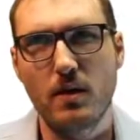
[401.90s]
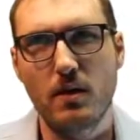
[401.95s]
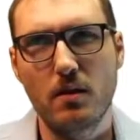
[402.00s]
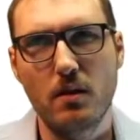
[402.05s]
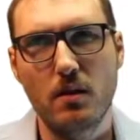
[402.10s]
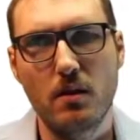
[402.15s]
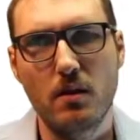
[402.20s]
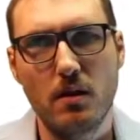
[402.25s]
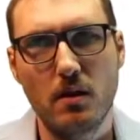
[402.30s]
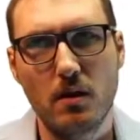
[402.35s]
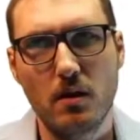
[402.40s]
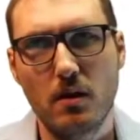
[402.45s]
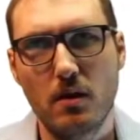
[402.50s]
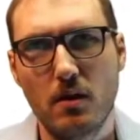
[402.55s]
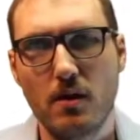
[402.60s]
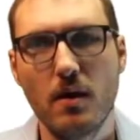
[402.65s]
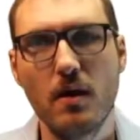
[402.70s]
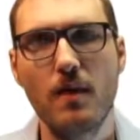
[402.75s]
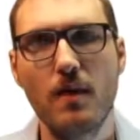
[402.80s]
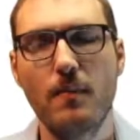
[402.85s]

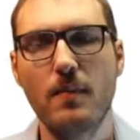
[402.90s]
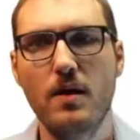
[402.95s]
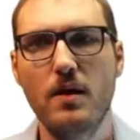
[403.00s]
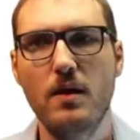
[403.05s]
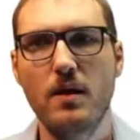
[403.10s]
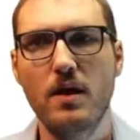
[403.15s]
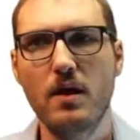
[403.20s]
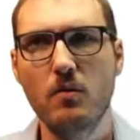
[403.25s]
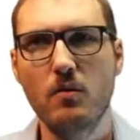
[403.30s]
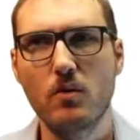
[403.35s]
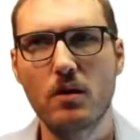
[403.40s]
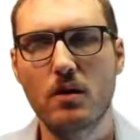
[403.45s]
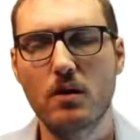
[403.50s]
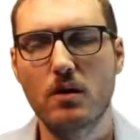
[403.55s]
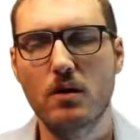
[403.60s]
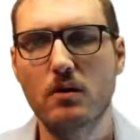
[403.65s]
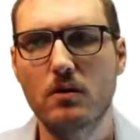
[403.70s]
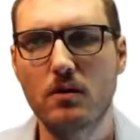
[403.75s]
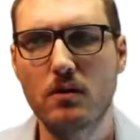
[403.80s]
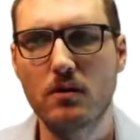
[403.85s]
the network,
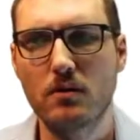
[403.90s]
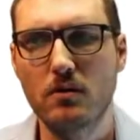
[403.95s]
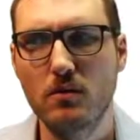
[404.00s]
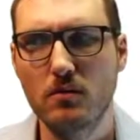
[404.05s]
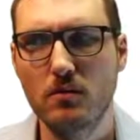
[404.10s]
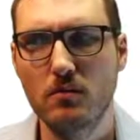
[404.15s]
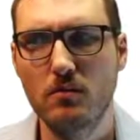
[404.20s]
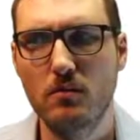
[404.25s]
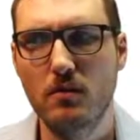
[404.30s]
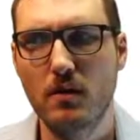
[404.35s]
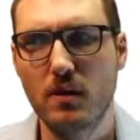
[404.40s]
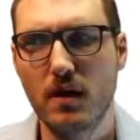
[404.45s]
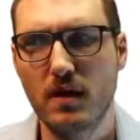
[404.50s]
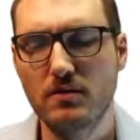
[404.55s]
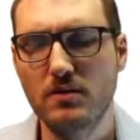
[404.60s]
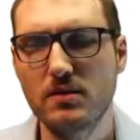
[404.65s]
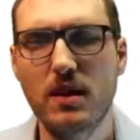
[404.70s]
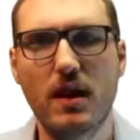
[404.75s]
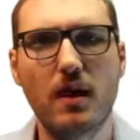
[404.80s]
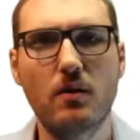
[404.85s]

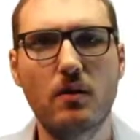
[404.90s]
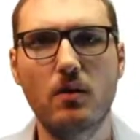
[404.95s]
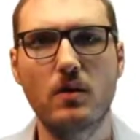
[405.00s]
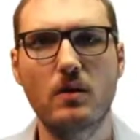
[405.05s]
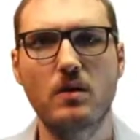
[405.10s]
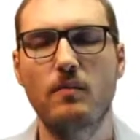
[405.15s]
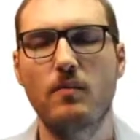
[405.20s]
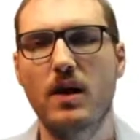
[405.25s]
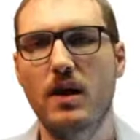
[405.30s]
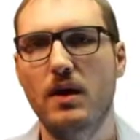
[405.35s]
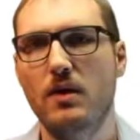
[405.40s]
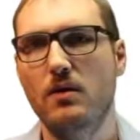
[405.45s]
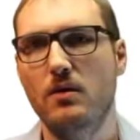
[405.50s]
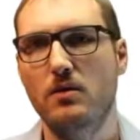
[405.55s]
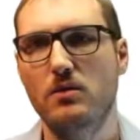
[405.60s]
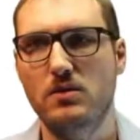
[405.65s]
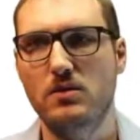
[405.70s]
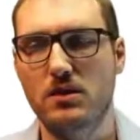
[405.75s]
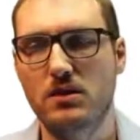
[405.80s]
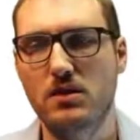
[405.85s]
it's not going to make
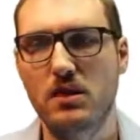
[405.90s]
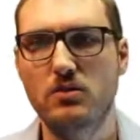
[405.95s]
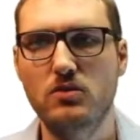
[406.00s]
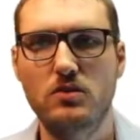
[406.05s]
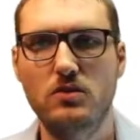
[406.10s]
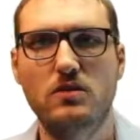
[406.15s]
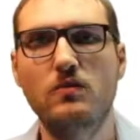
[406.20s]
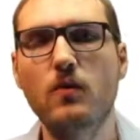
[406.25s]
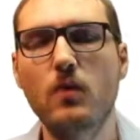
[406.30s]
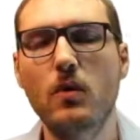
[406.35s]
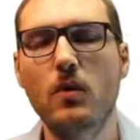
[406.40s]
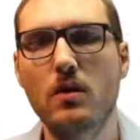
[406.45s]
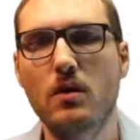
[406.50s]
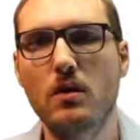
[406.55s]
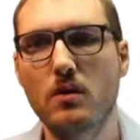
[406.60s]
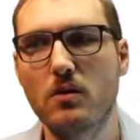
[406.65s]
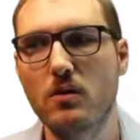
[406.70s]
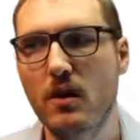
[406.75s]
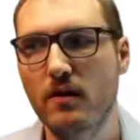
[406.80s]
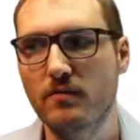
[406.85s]
those decisions for you.
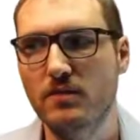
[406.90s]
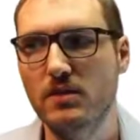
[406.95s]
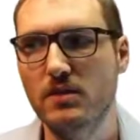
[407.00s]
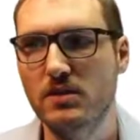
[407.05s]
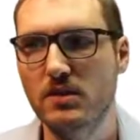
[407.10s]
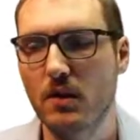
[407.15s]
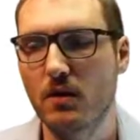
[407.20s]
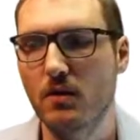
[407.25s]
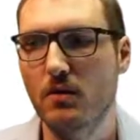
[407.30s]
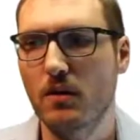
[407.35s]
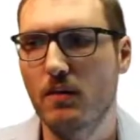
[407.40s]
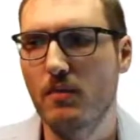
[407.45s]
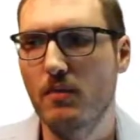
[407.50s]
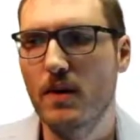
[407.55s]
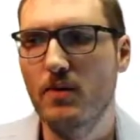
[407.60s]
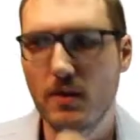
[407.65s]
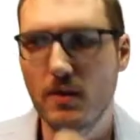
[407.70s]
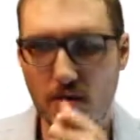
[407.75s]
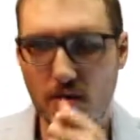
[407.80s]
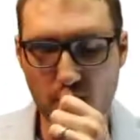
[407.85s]
You have to say, okay,
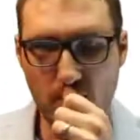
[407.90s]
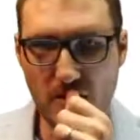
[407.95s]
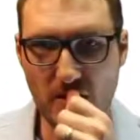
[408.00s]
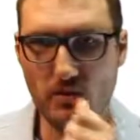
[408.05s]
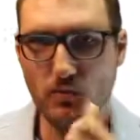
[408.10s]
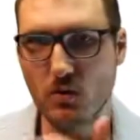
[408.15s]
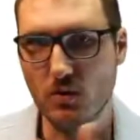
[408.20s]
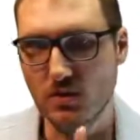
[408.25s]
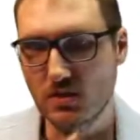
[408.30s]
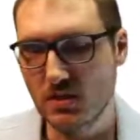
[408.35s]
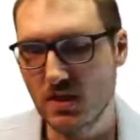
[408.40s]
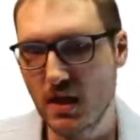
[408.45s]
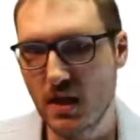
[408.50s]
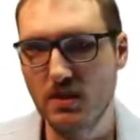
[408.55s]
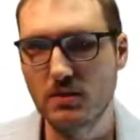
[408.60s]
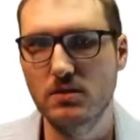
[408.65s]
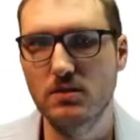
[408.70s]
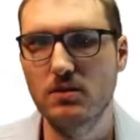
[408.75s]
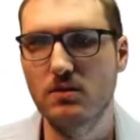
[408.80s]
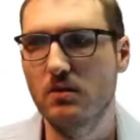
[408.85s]
maybe this makes more
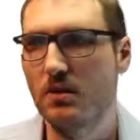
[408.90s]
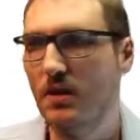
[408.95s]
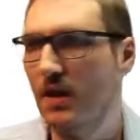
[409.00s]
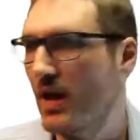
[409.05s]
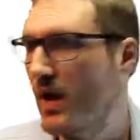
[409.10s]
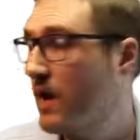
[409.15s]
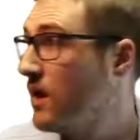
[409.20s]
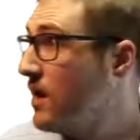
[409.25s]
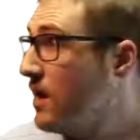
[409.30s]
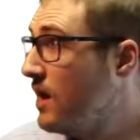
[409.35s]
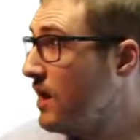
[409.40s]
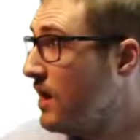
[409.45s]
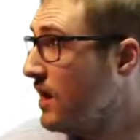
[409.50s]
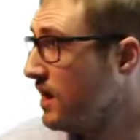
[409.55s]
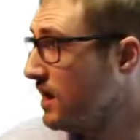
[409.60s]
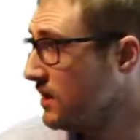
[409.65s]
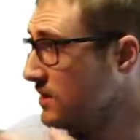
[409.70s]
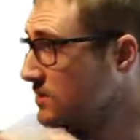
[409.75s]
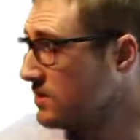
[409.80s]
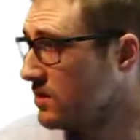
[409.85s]
sense to look at
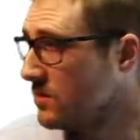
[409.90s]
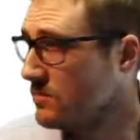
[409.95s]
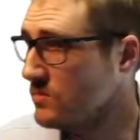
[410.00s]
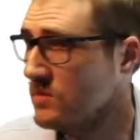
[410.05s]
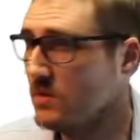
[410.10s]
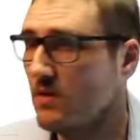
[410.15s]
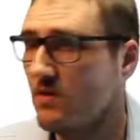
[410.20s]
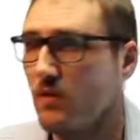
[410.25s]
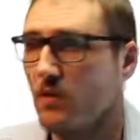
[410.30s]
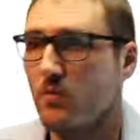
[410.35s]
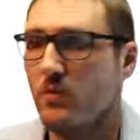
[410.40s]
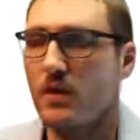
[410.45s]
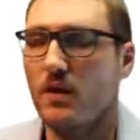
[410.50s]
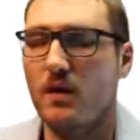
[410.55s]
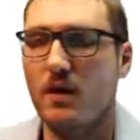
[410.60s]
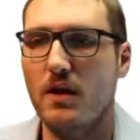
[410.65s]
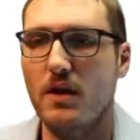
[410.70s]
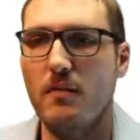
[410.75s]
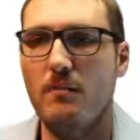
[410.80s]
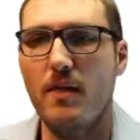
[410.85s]
in terms of a
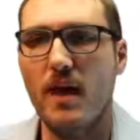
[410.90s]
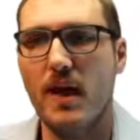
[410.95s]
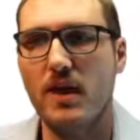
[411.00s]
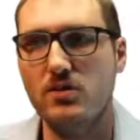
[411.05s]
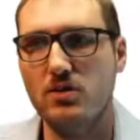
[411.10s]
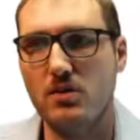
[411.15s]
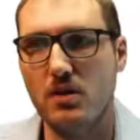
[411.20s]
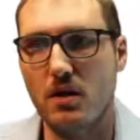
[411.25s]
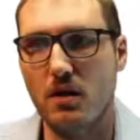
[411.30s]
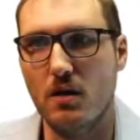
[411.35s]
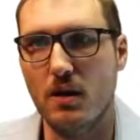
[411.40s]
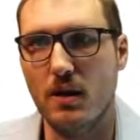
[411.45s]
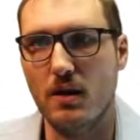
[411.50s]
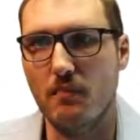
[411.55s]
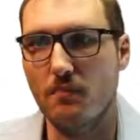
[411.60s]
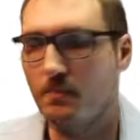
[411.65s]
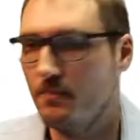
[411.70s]
real and imaginary.